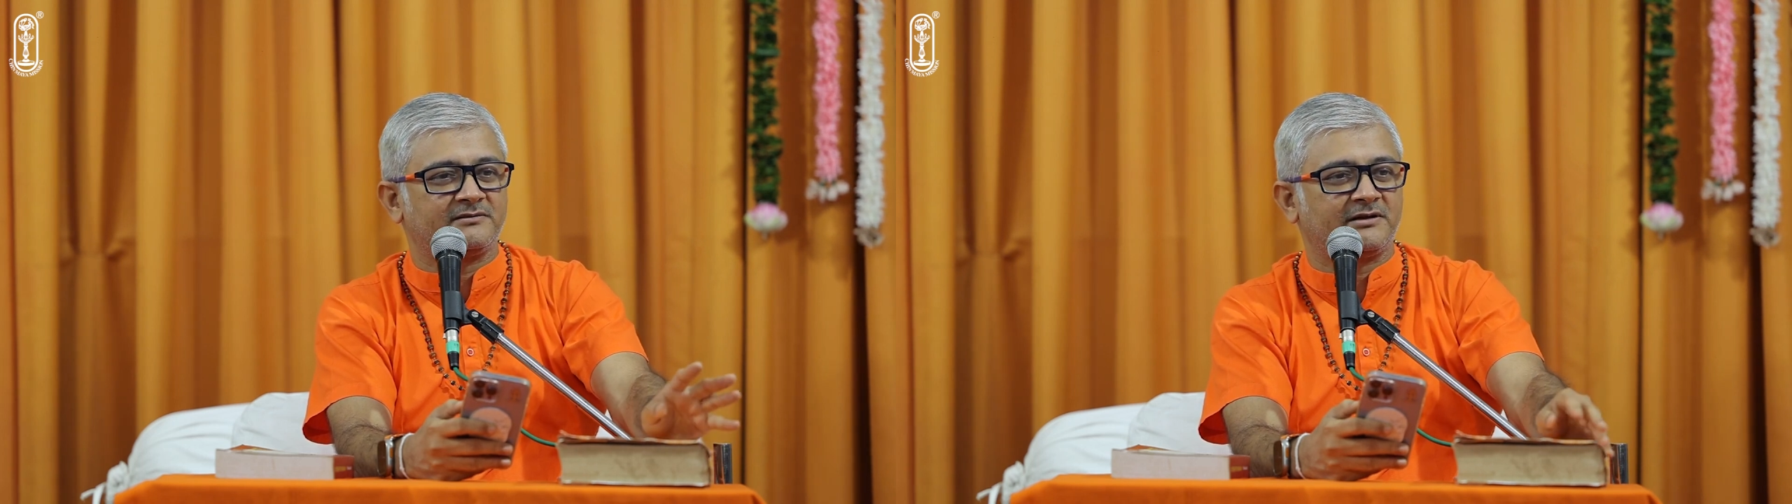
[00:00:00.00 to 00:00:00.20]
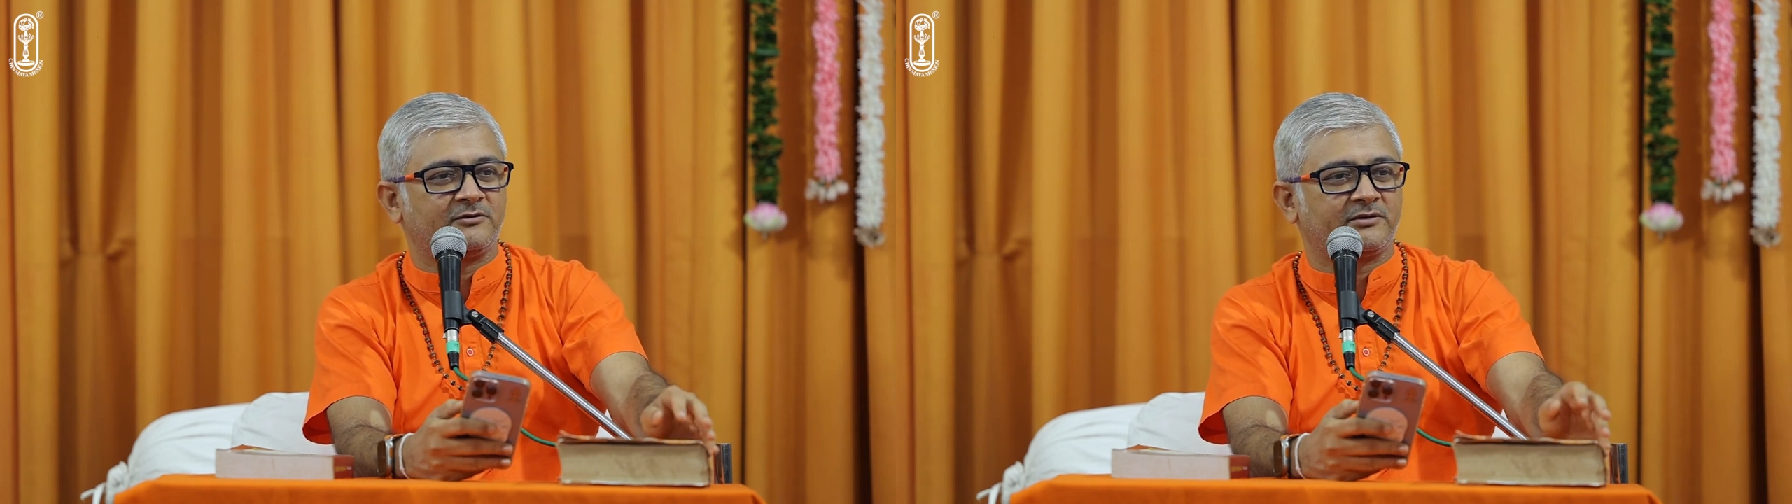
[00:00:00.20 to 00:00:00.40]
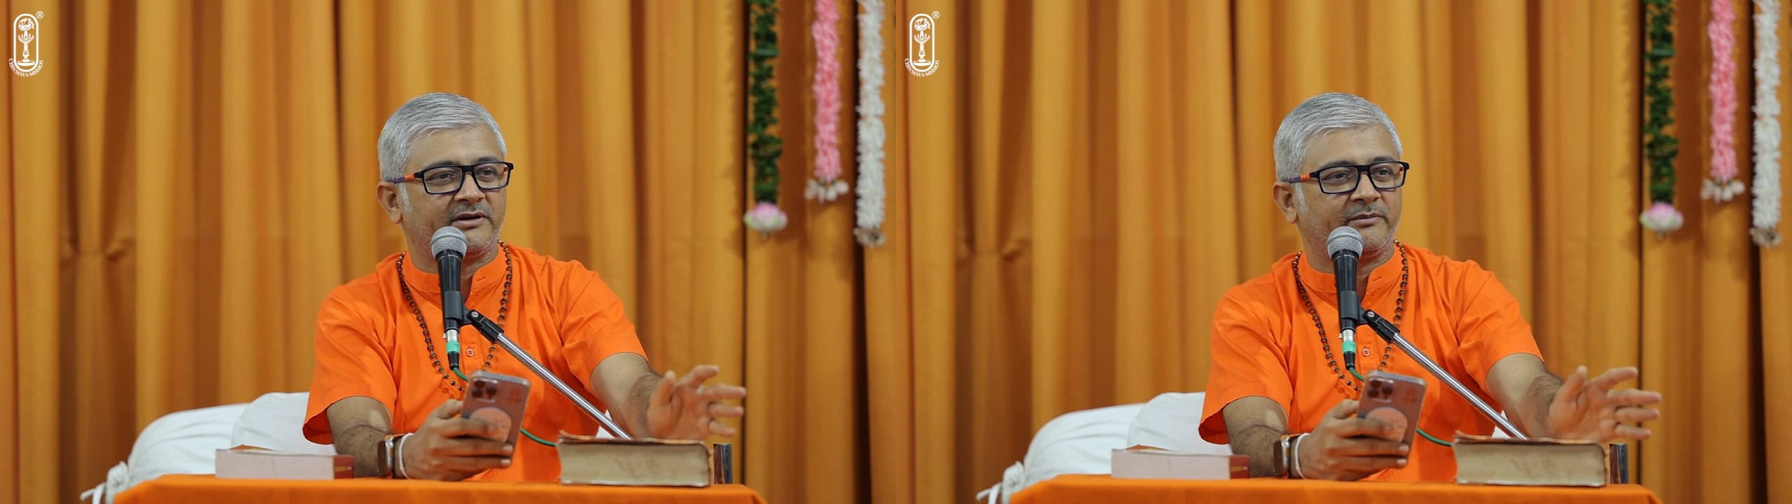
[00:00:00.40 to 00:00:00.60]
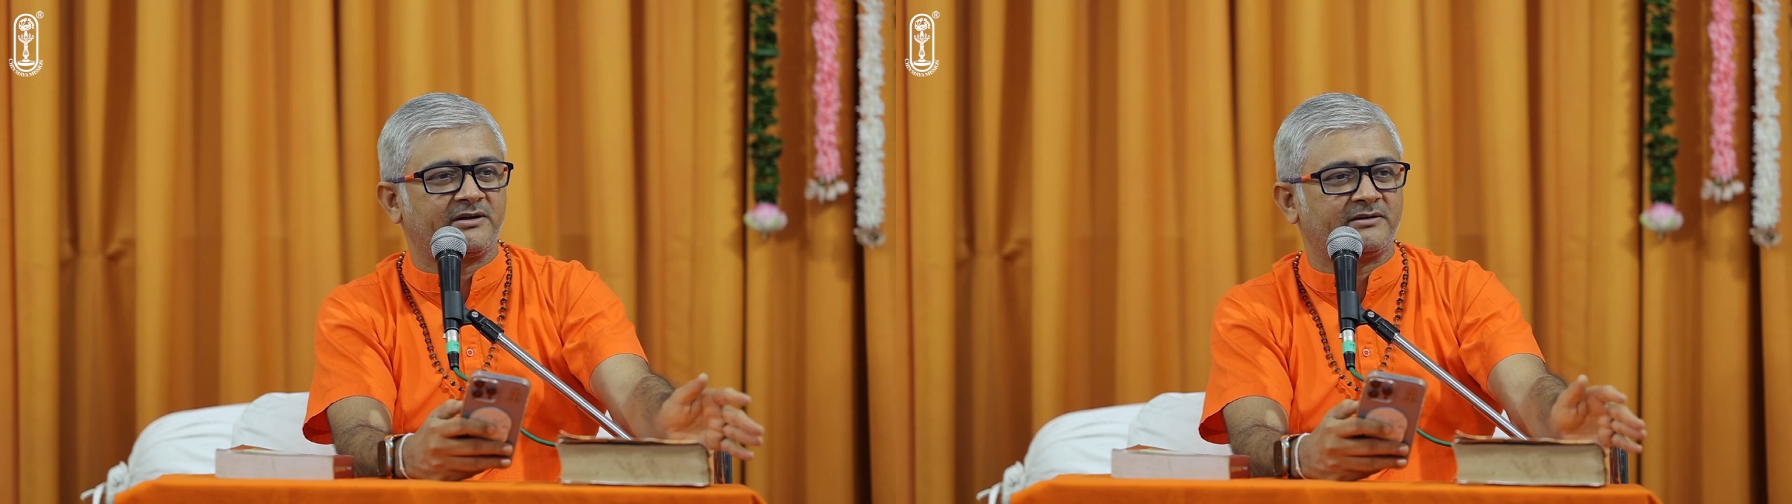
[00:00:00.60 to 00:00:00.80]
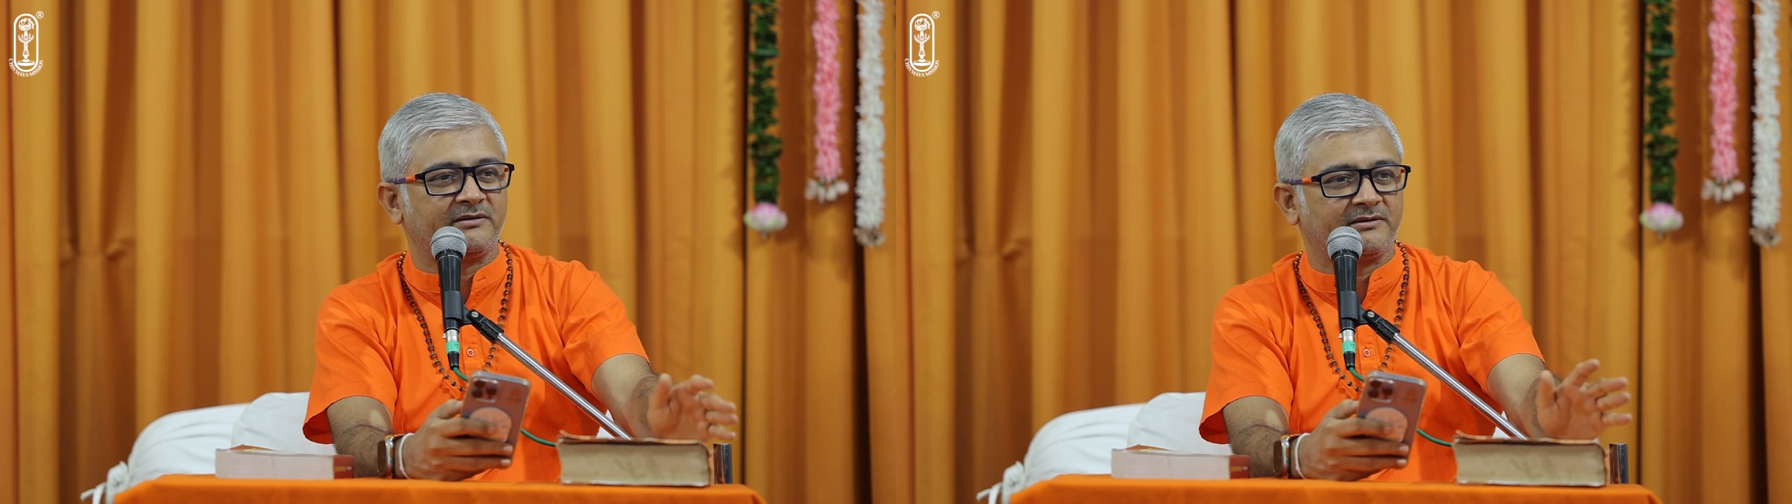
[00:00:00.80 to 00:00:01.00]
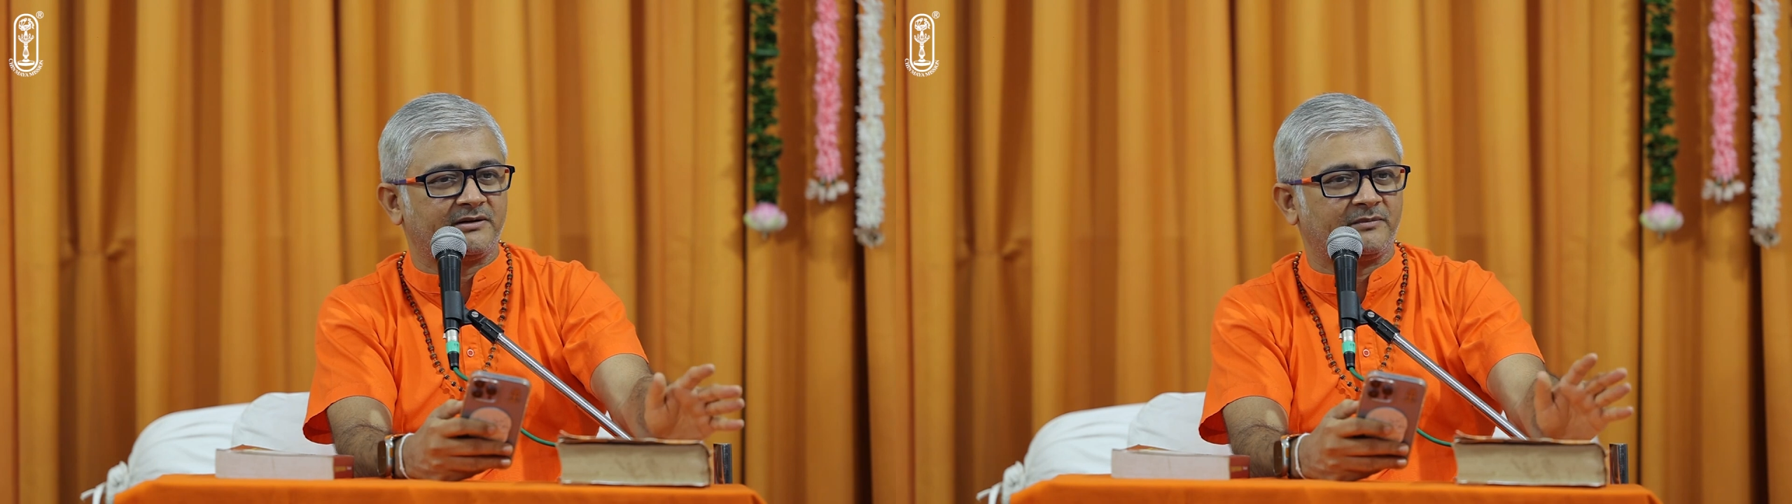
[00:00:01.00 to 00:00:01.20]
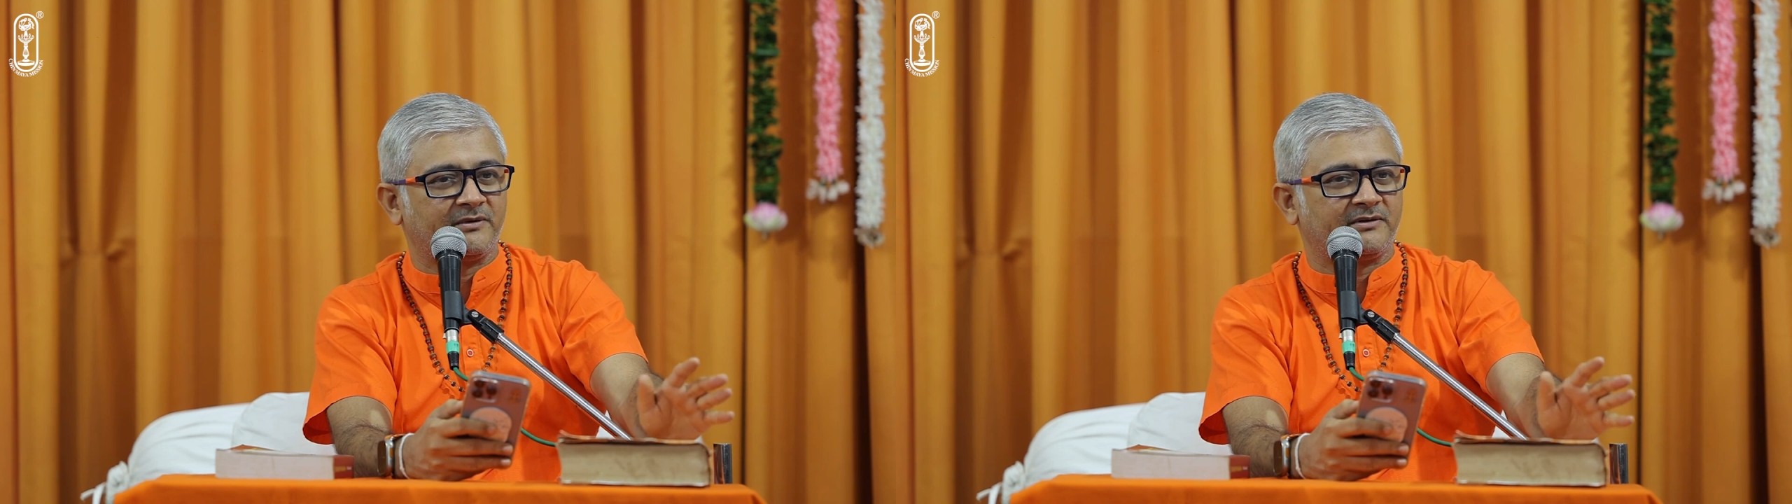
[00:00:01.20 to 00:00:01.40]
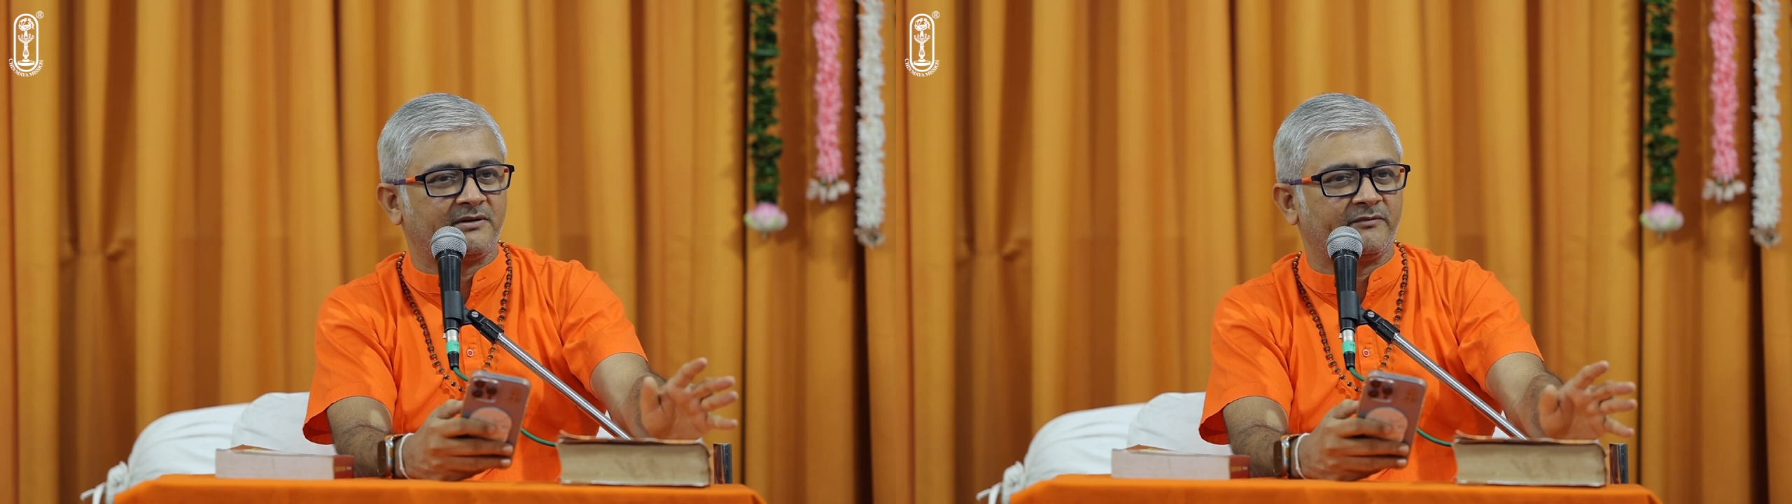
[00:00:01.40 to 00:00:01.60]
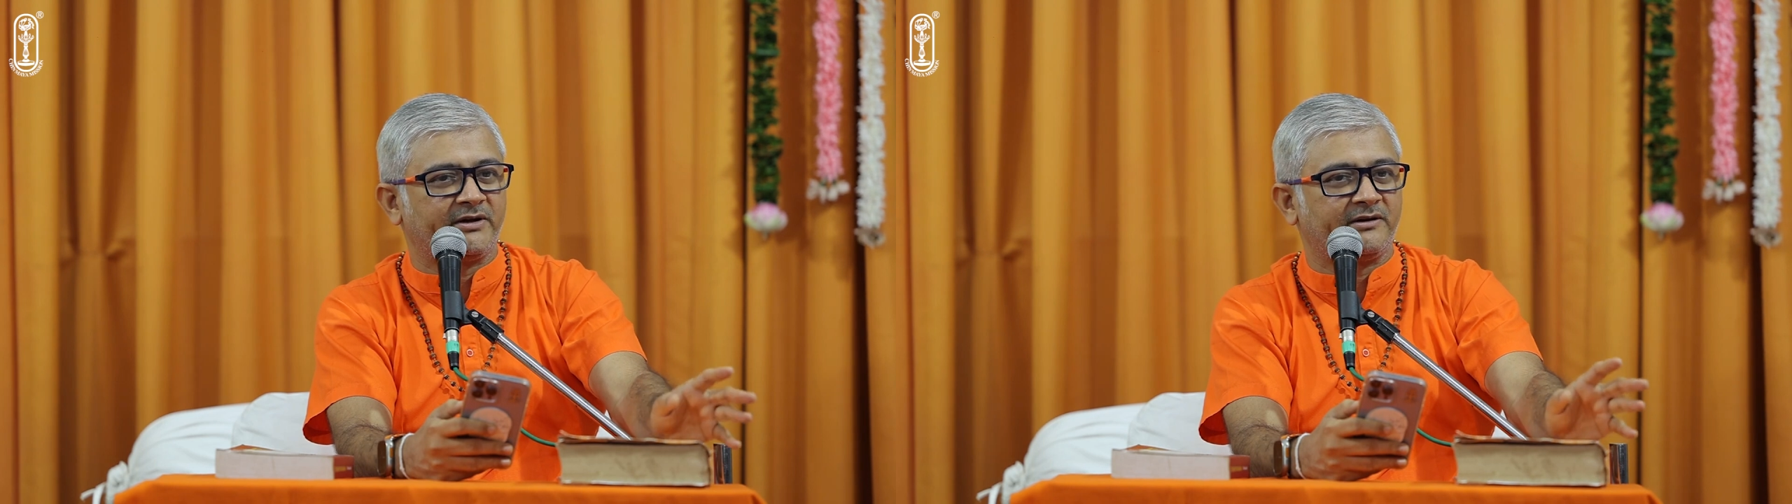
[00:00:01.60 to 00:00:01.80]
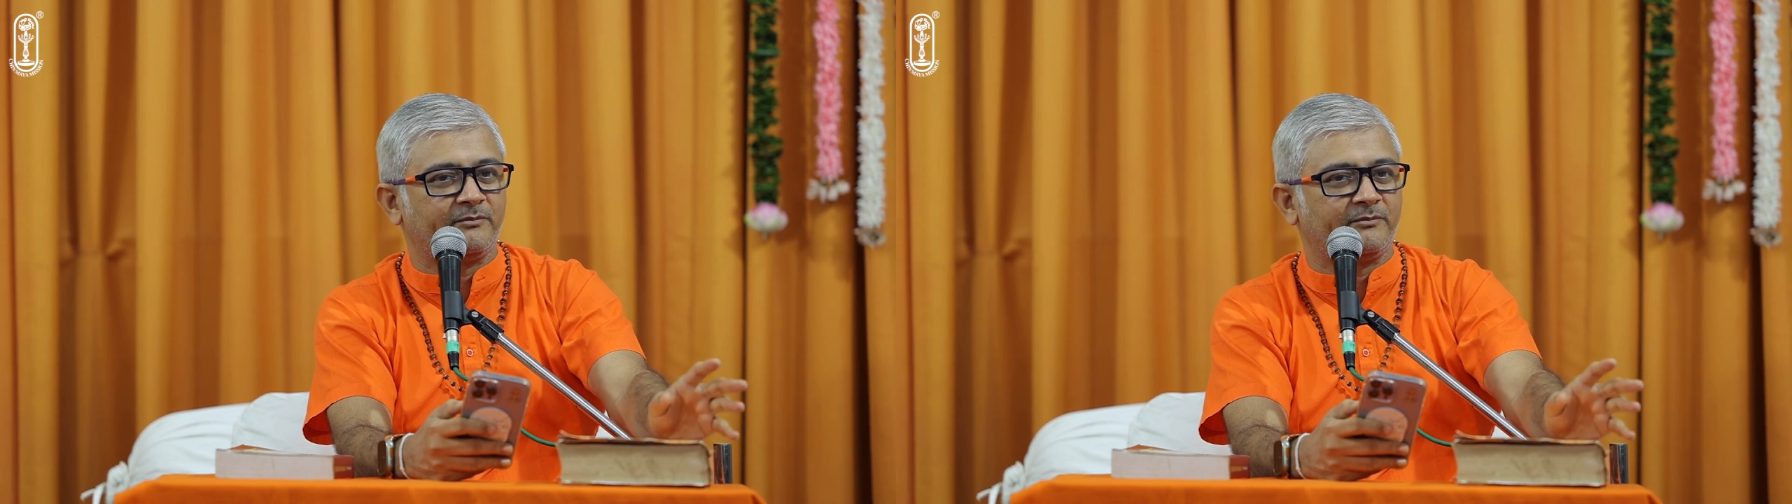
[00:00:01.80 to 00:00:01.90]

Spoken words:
Okay, but a very